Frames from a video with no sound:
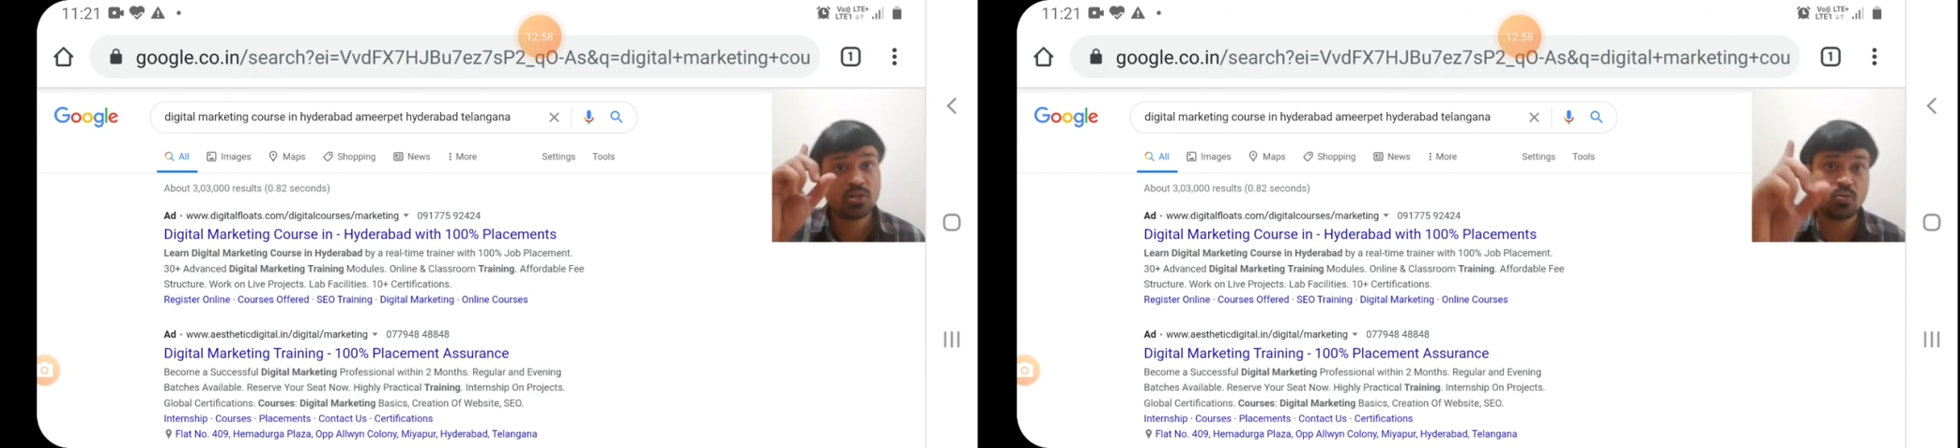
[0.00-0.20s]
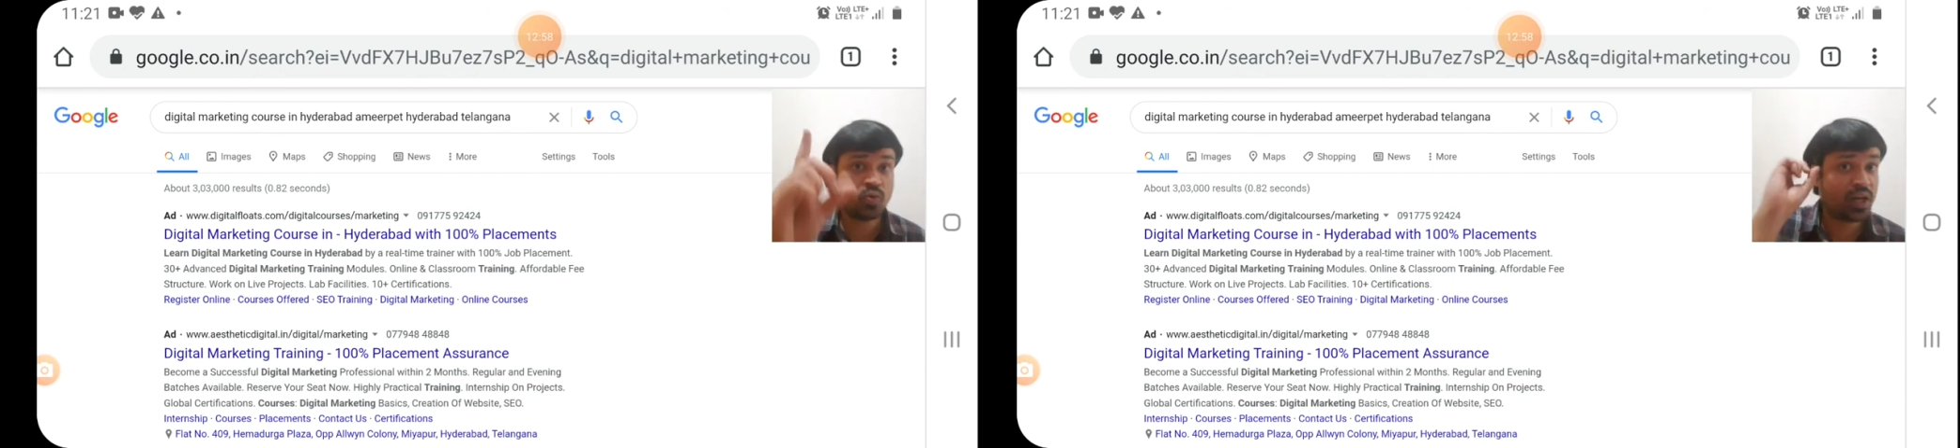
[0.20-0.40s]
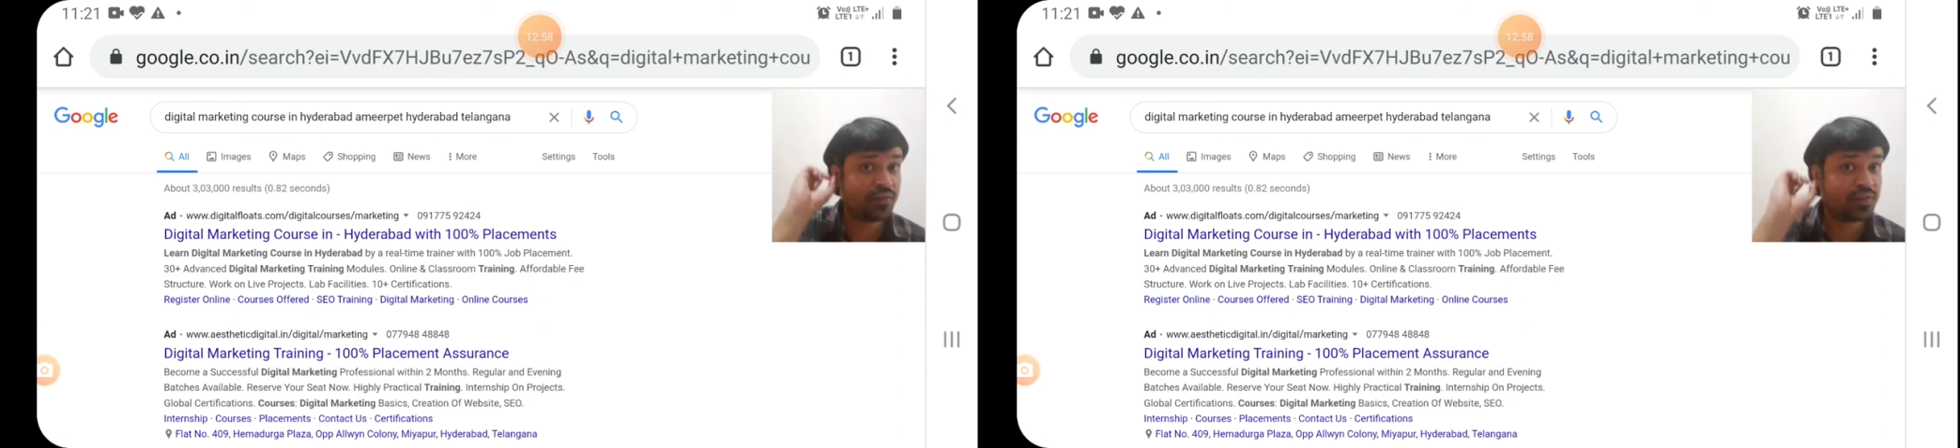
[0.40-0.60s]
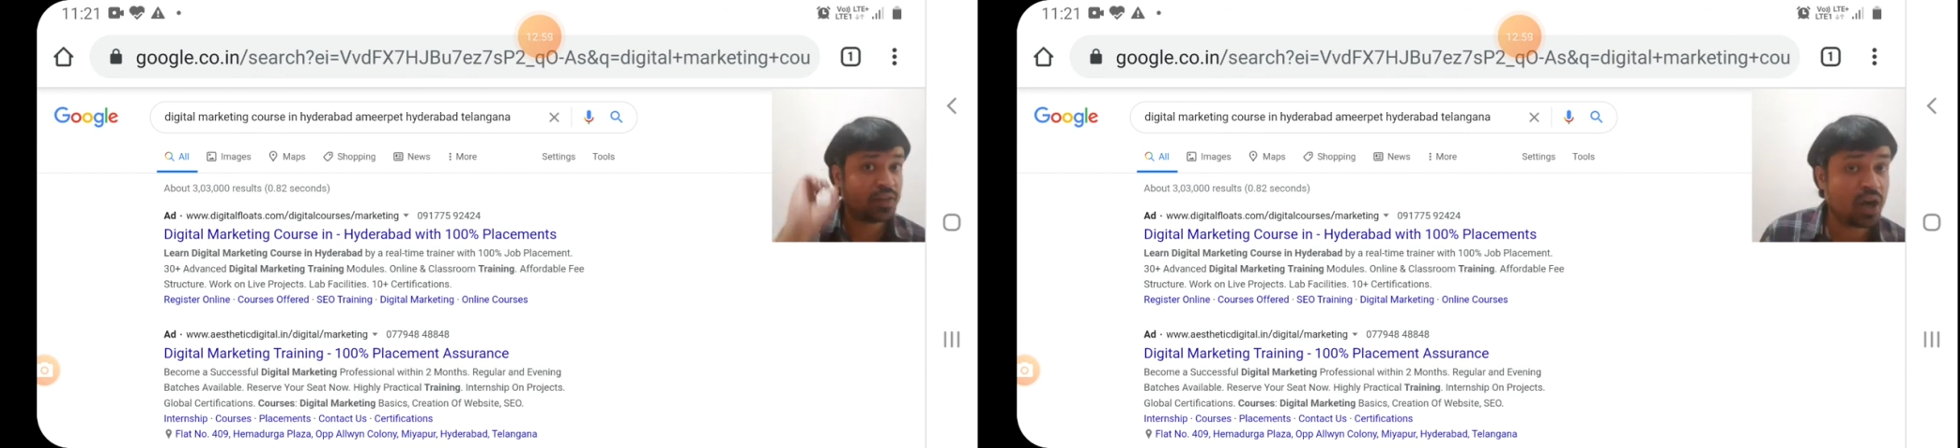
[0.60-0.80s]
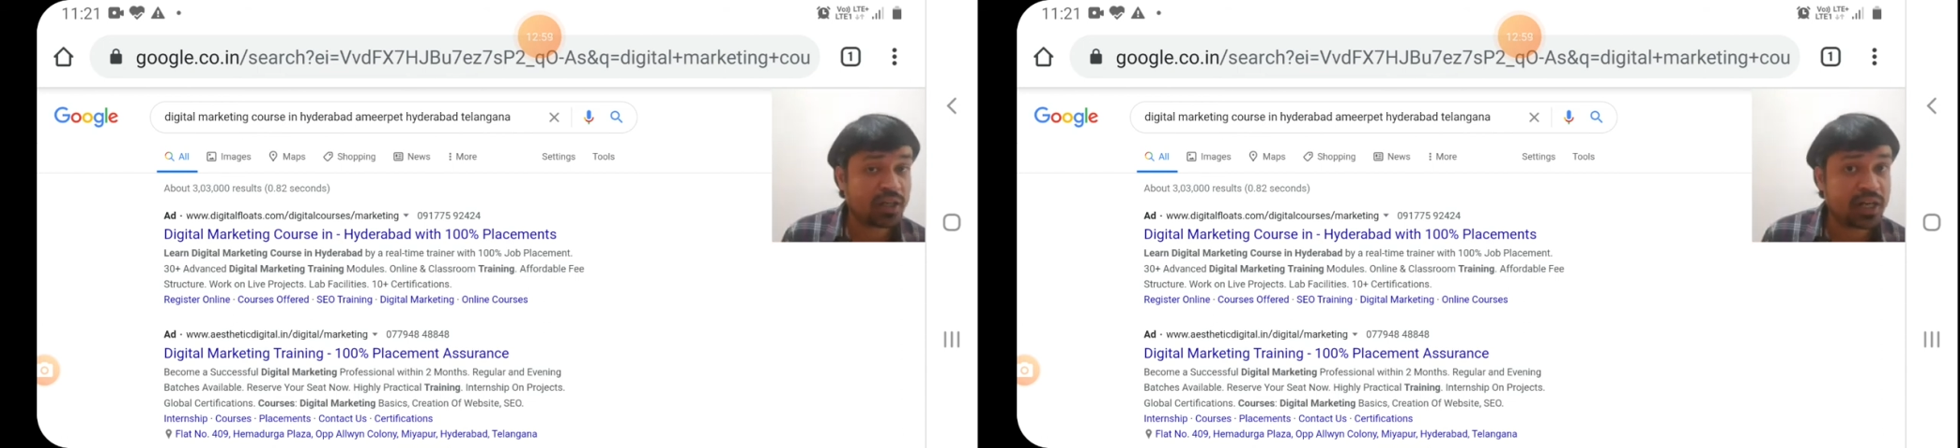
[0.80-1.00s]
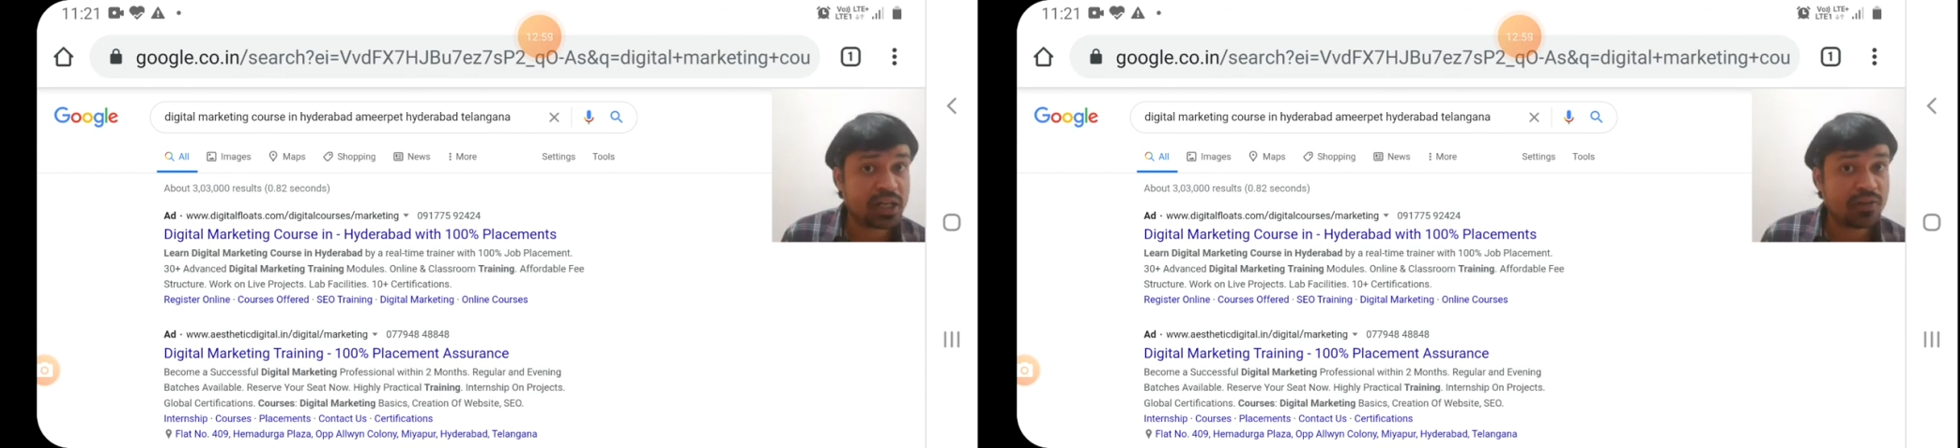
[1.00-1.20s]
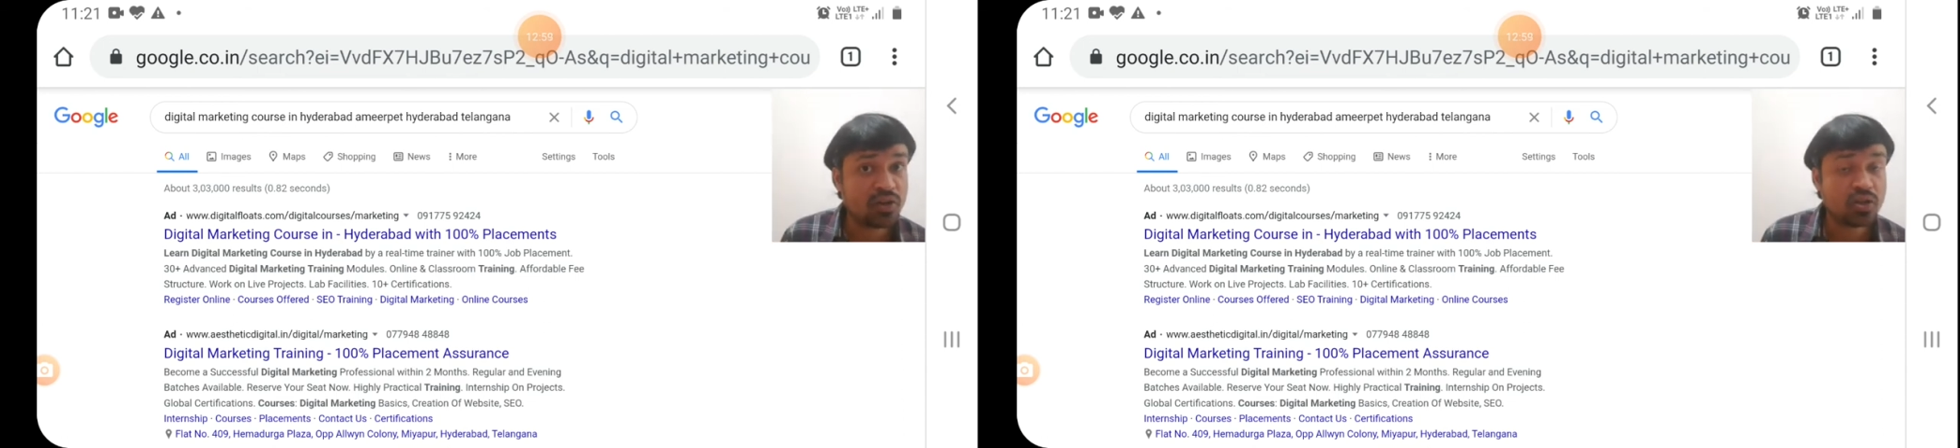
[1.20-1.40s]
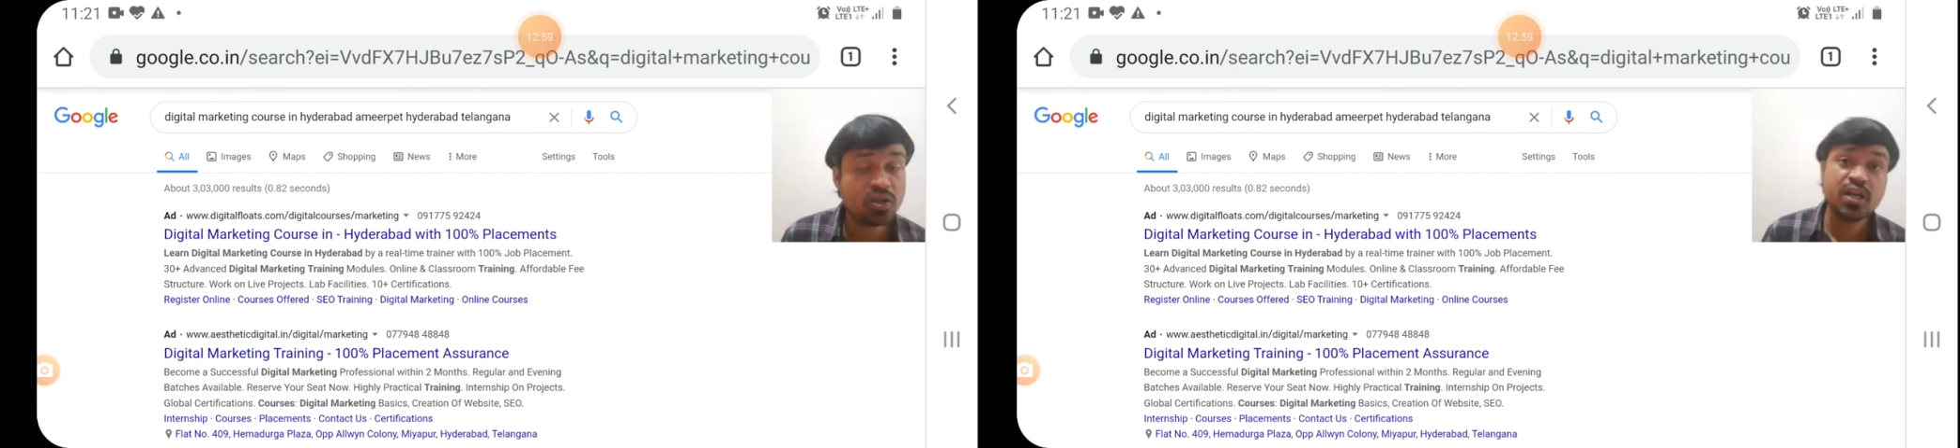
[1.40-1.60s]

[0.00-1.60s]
one of the long tail keyword.